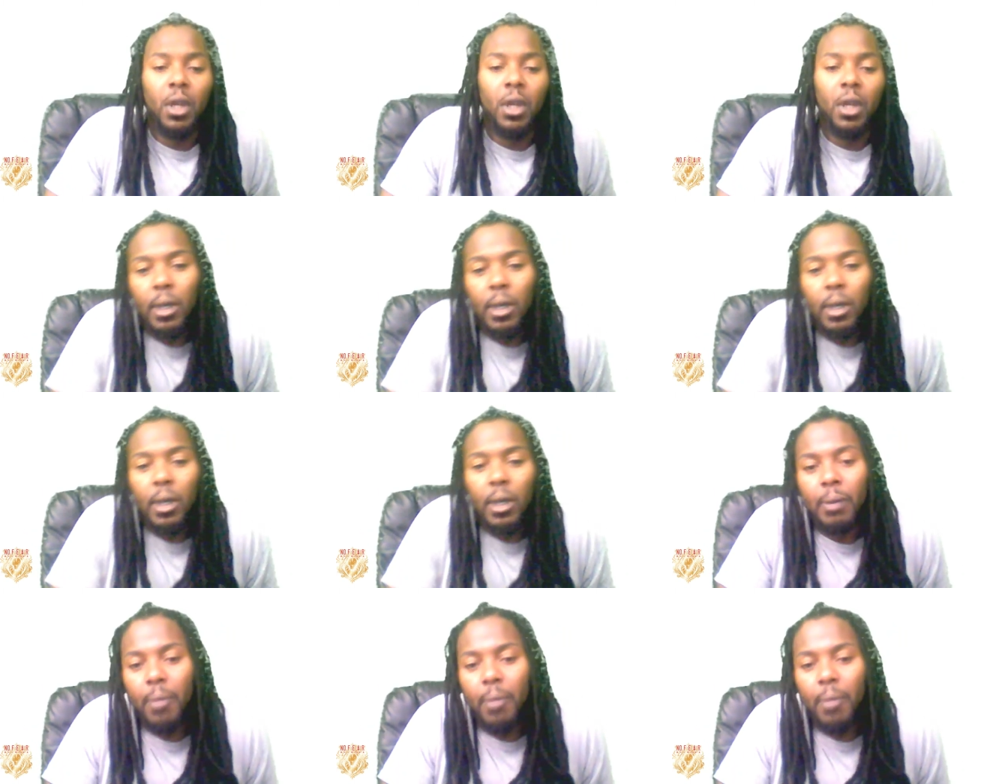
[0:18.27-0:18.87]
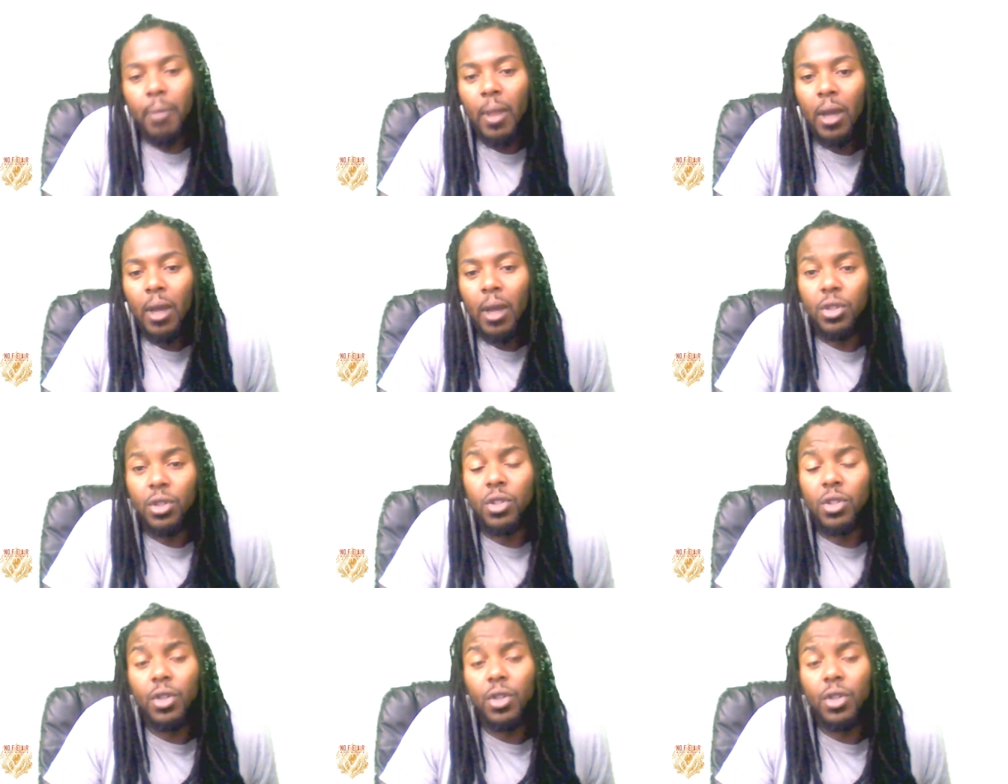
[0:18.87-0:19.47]
Um, now,
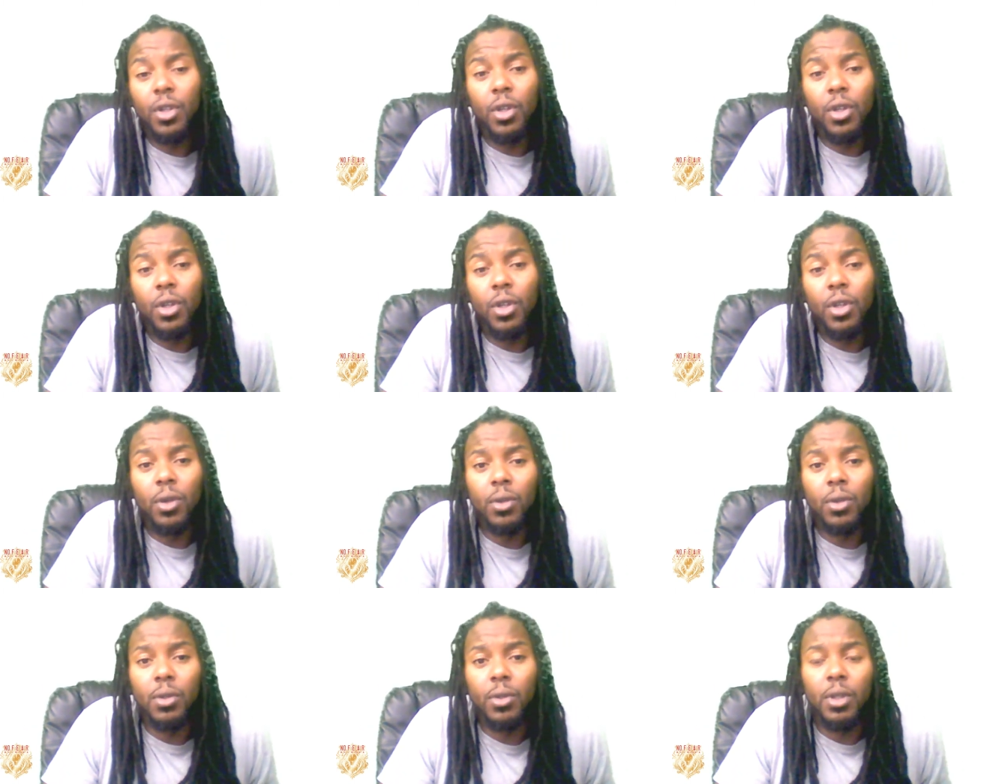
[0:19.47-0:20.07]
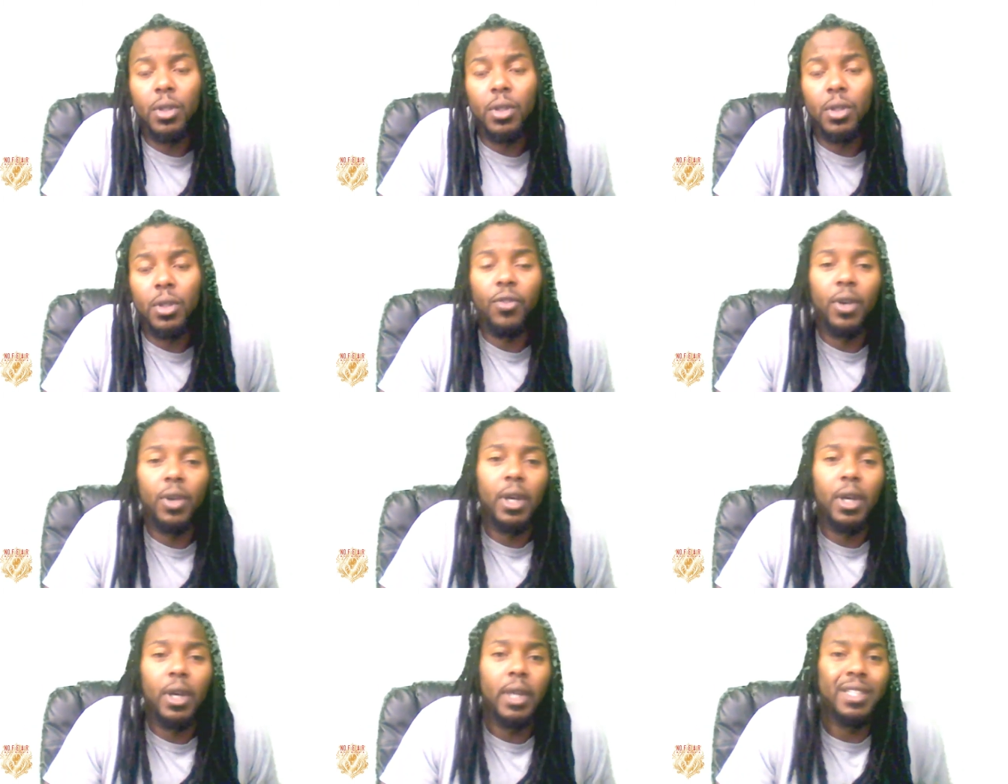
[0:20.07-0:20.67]
just so you know, F
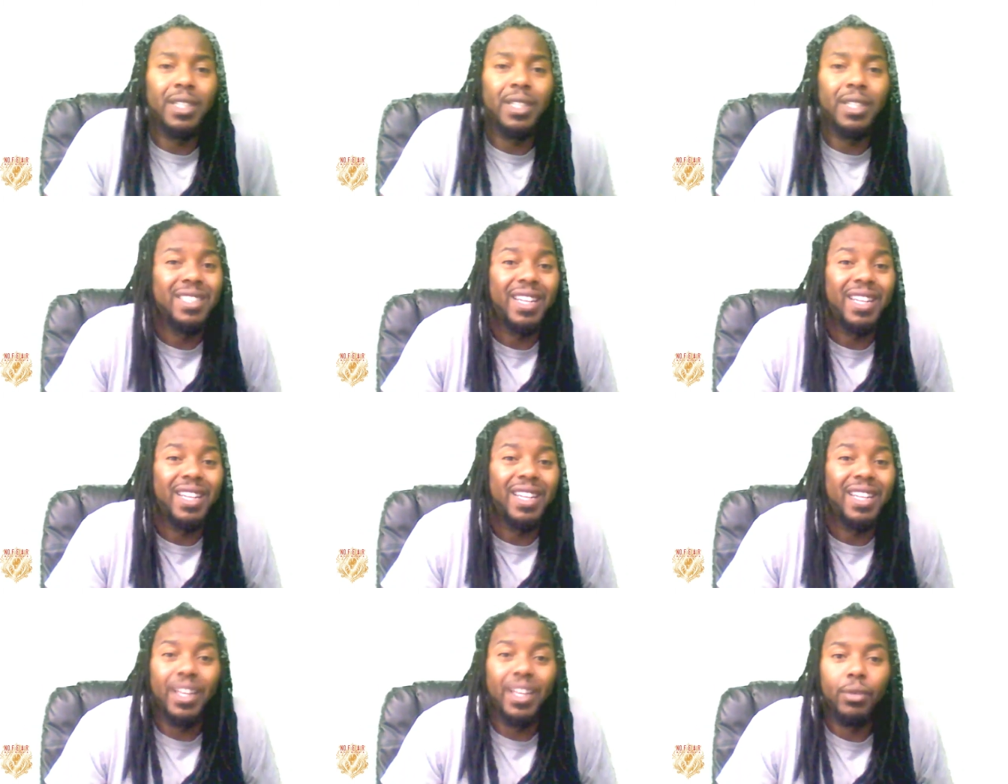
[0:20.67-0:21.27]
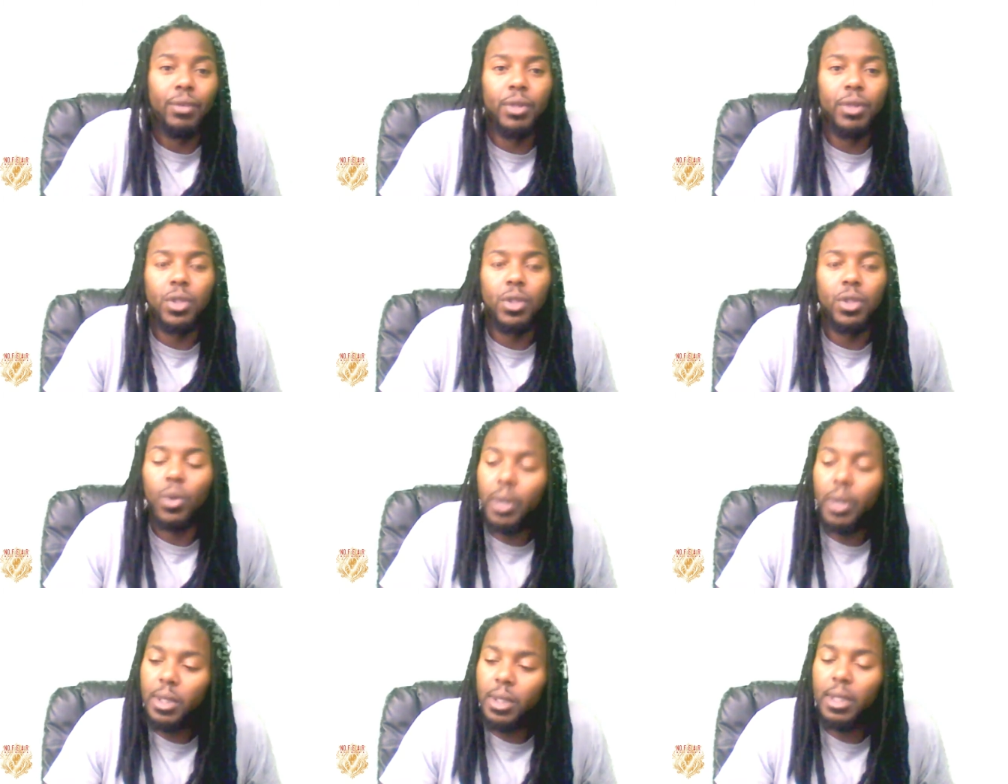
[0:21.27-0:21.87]
Y I, this is not a
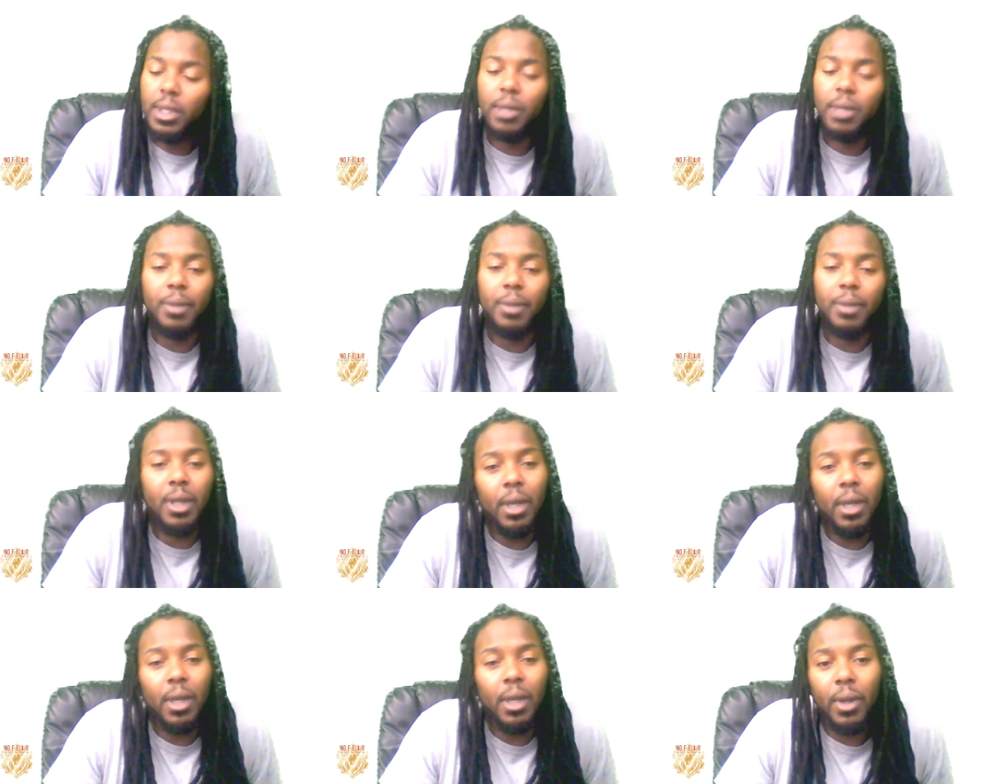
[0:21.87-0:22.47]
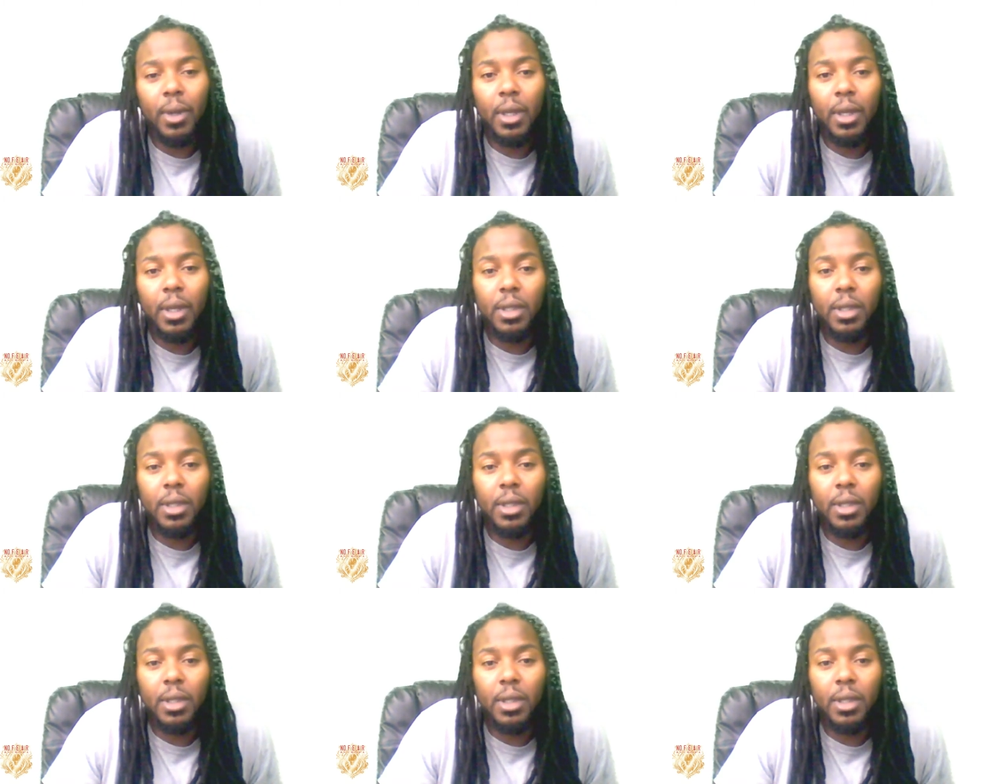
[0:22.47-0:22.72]
get-rich-quick scheme in any way.